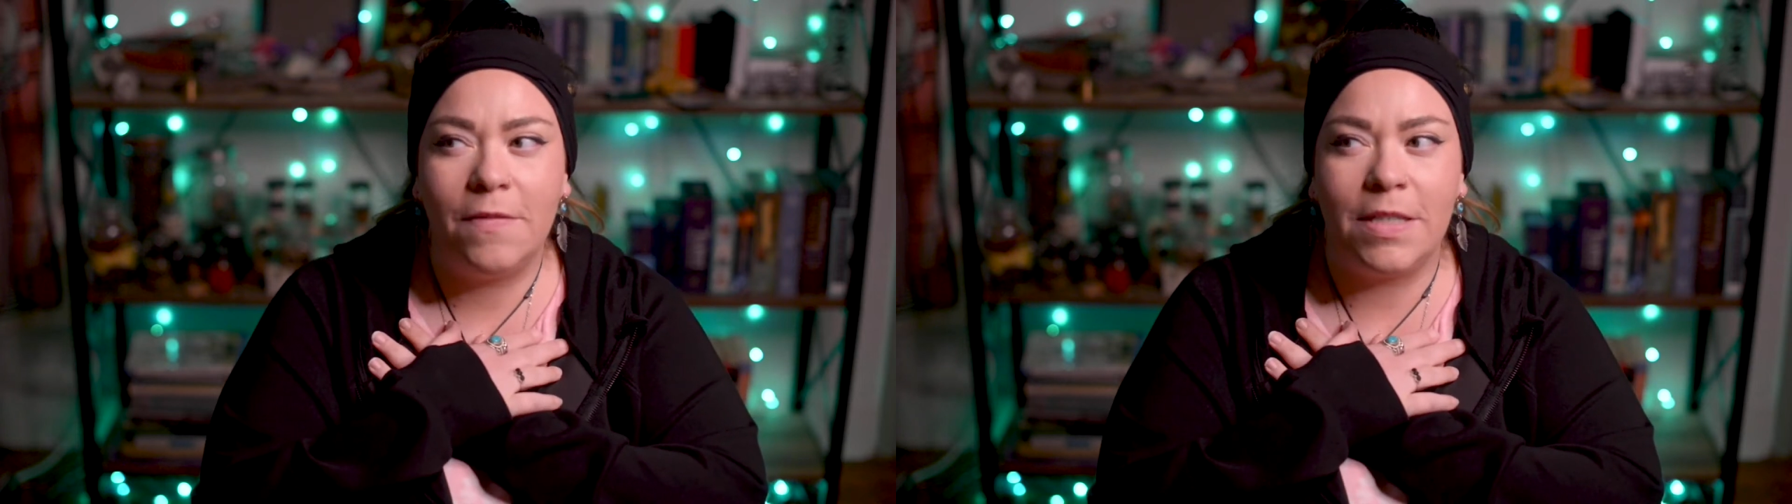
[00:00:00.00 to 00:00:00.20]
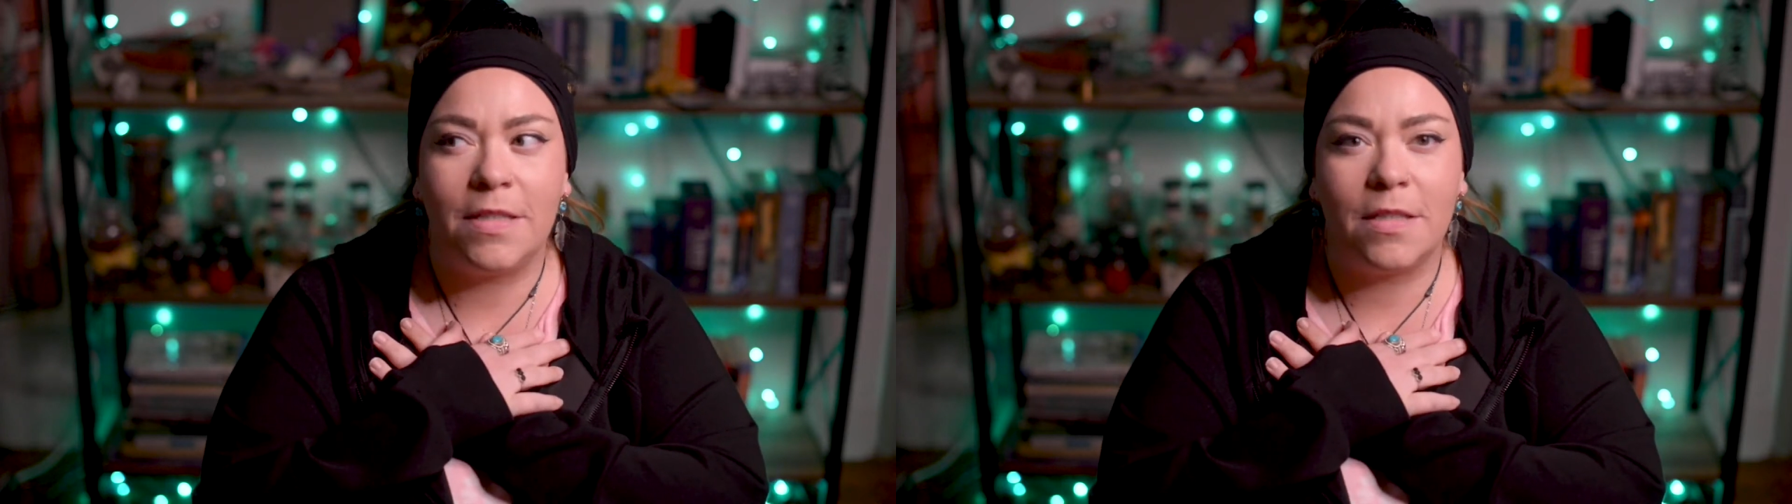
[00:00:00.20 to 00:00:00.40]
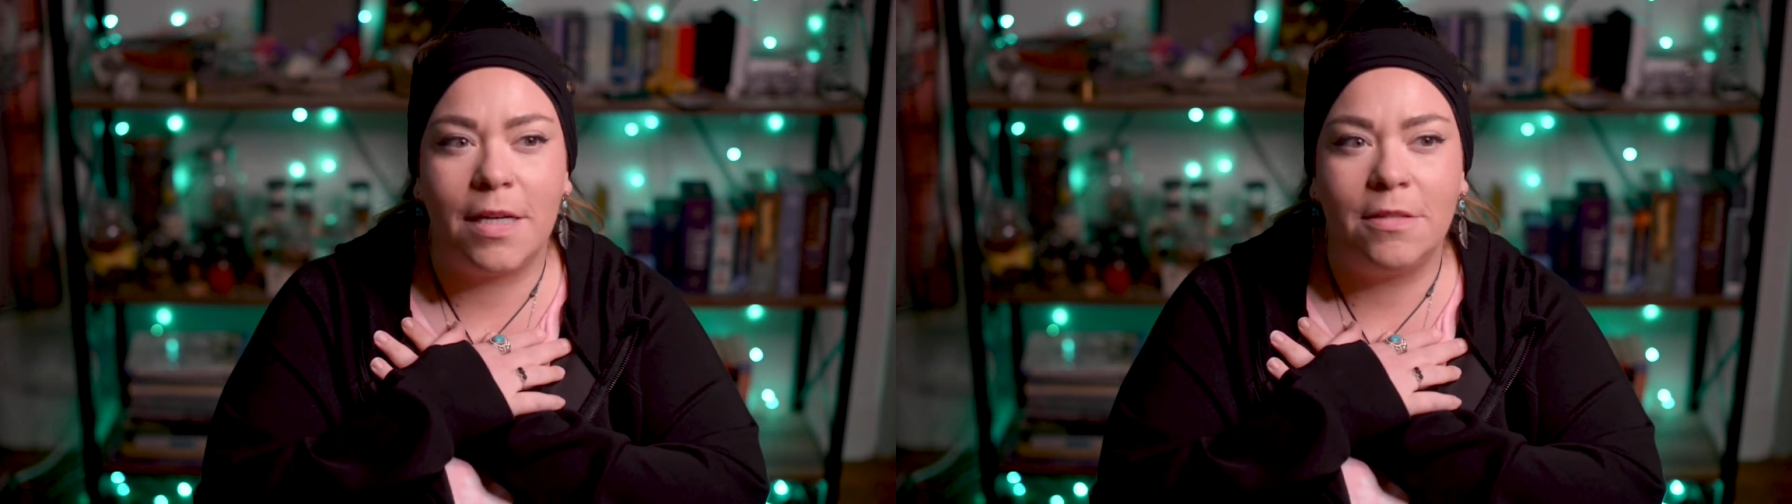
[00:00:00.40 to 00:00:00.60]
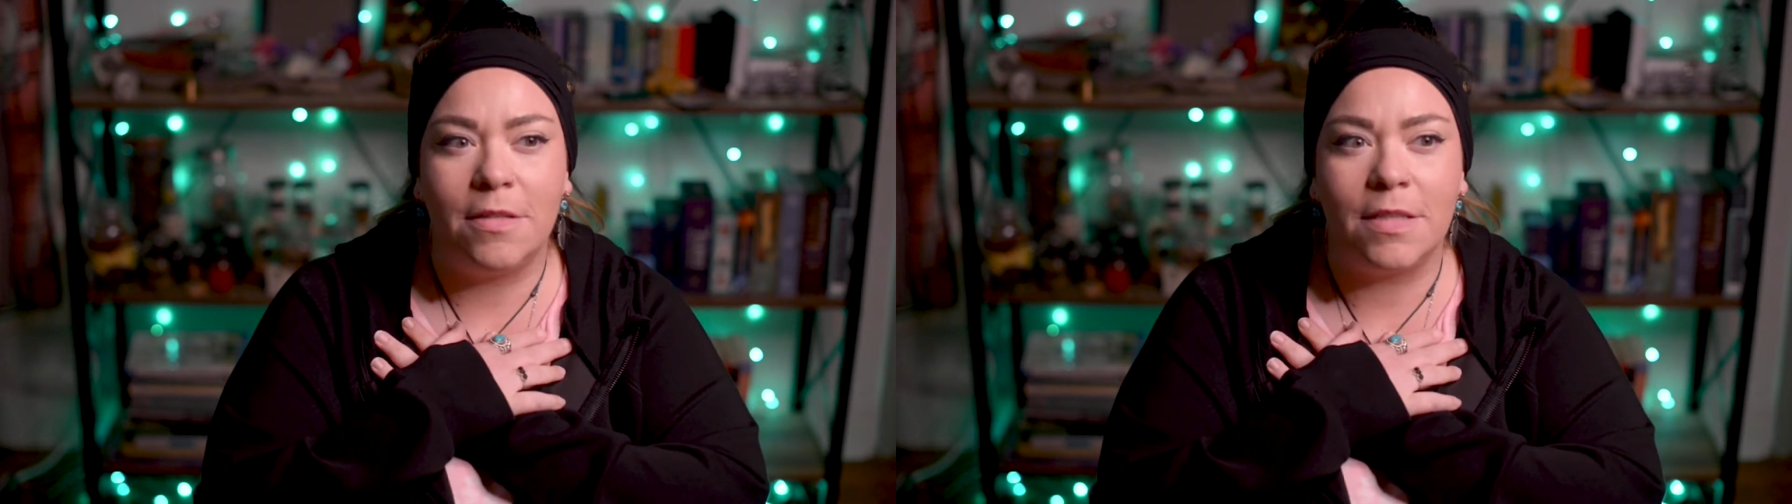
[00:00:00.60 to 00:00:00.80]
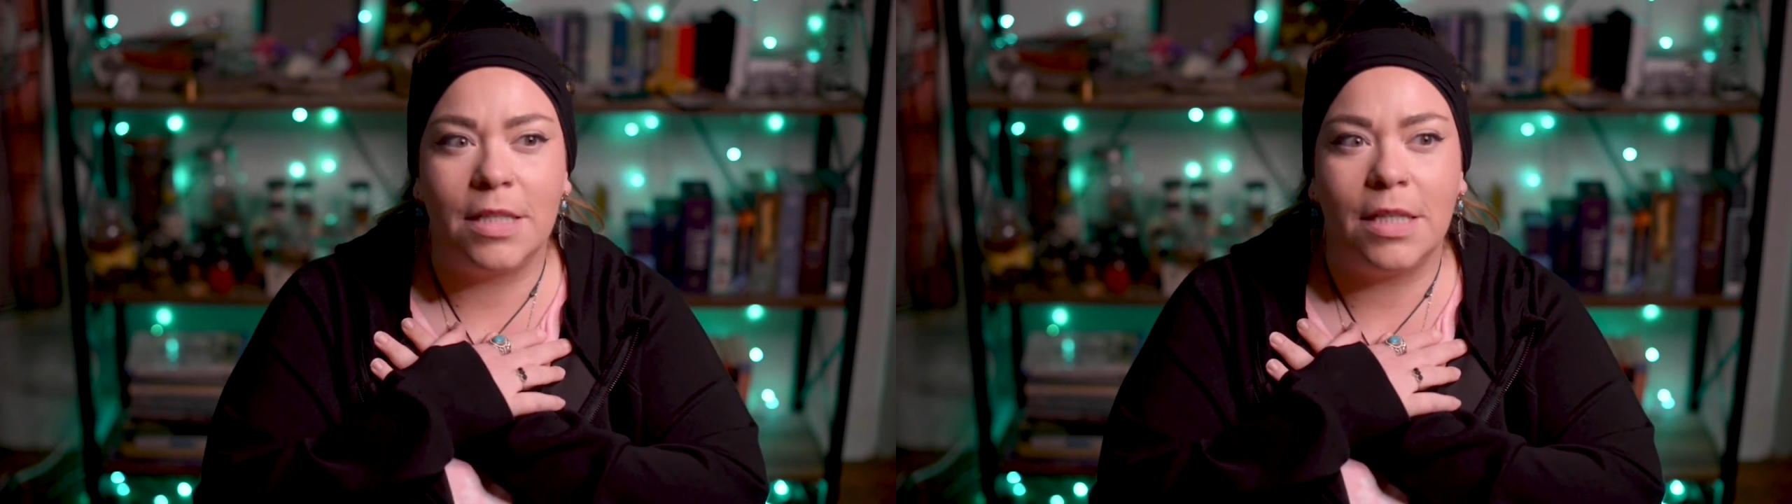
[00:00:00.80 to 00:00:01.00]
of these
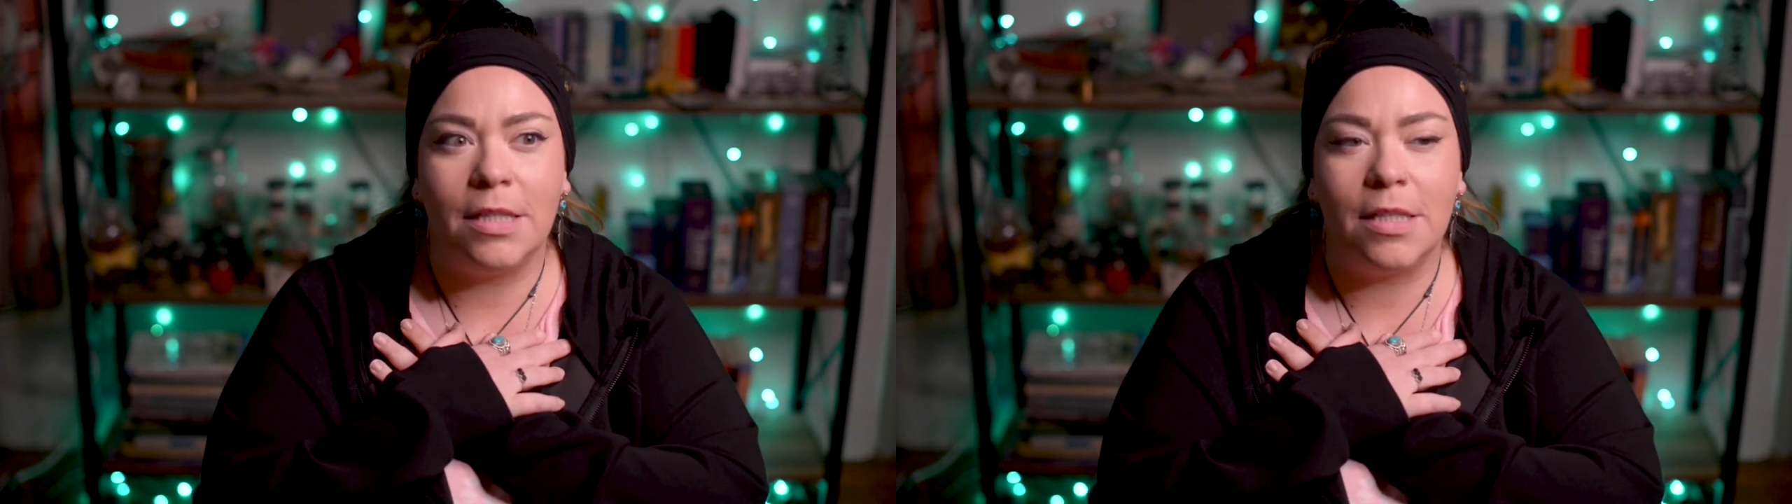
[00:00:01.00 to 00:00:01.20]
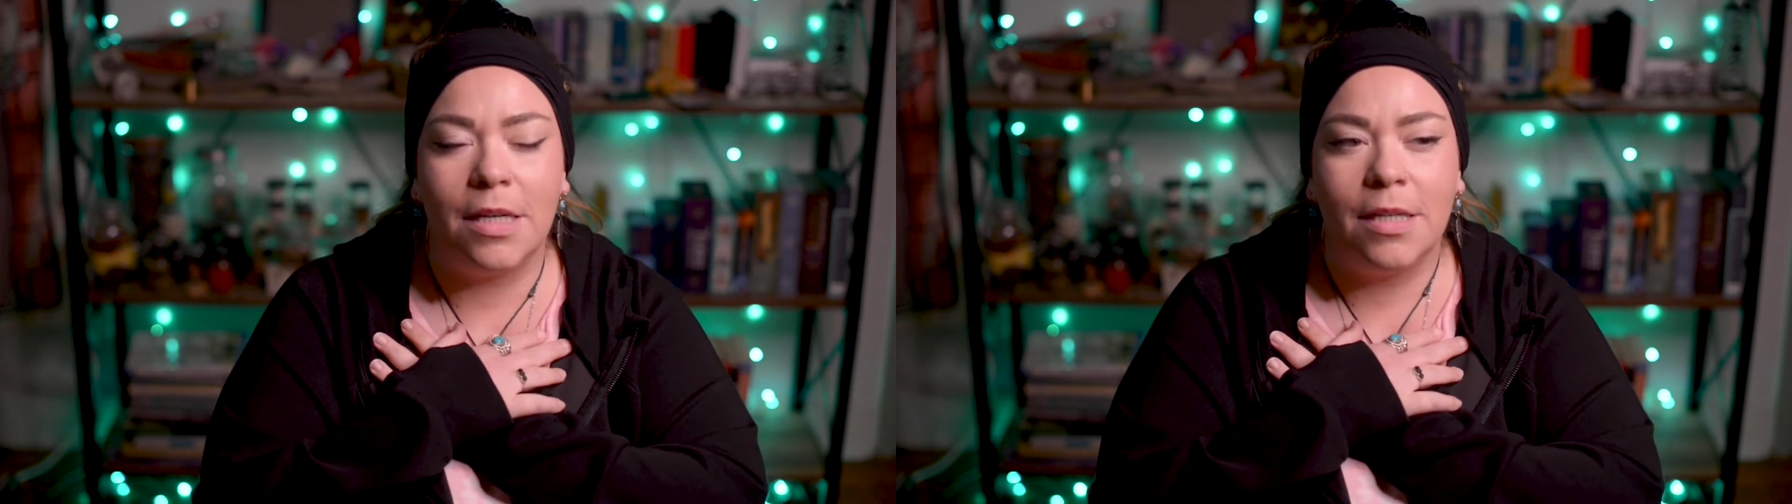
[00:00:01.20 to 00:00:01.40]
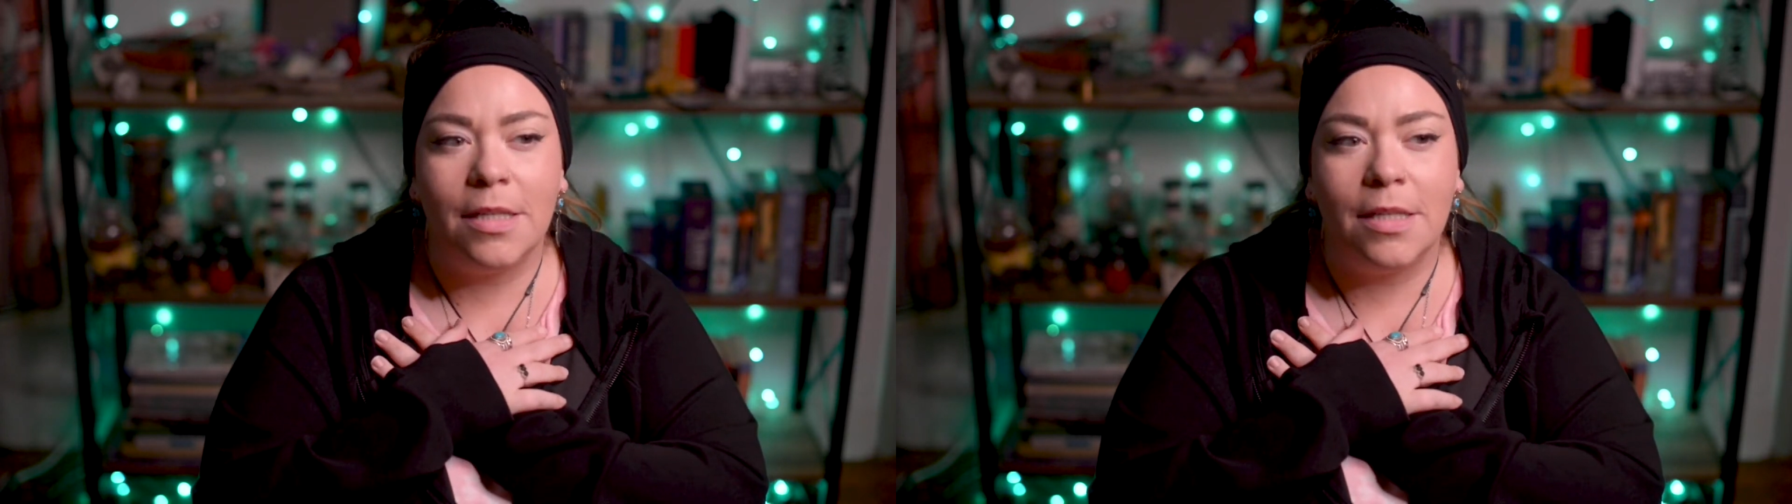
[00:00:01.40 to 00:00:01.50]
cycles and